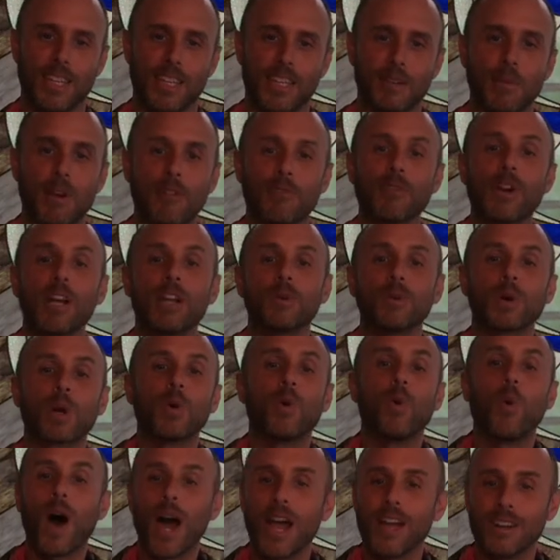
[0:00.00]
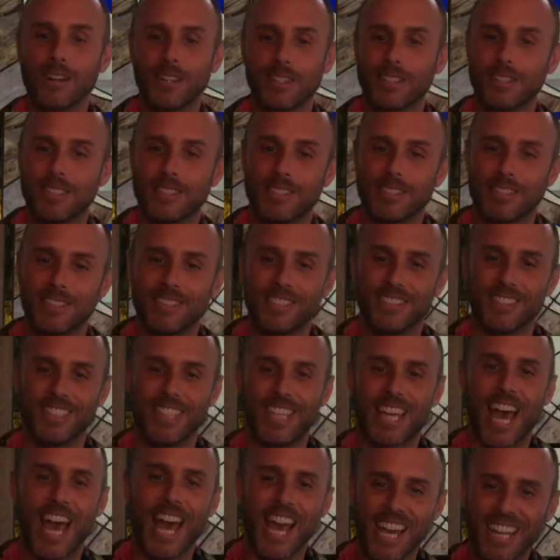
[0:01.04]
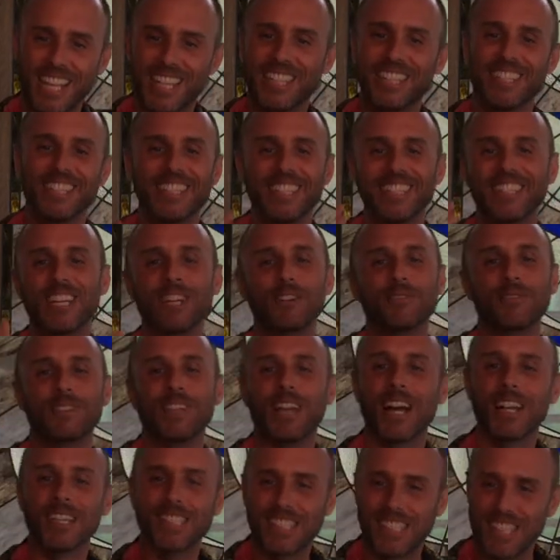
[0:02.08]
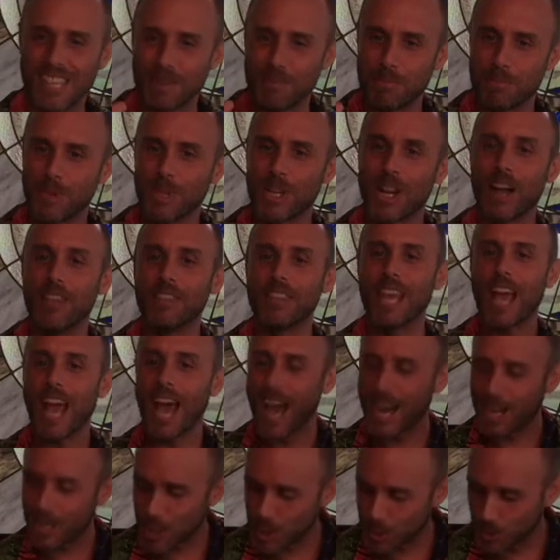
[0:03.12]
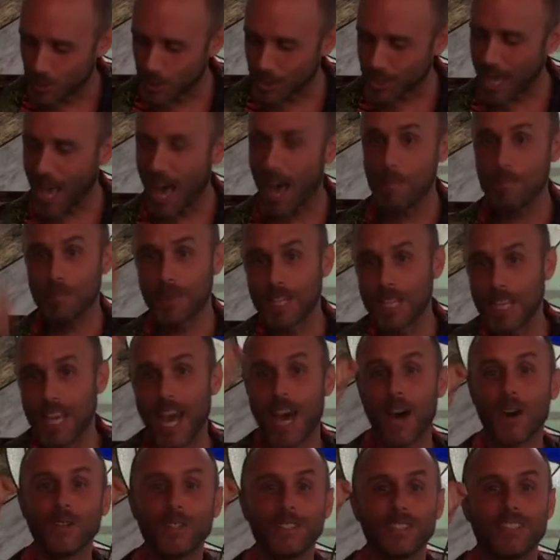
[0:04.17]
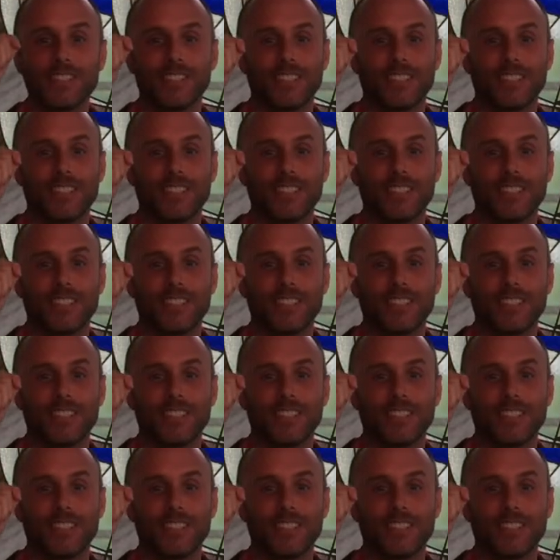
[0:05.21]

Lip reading: My friend required that their fiance put on the actual cap and gown,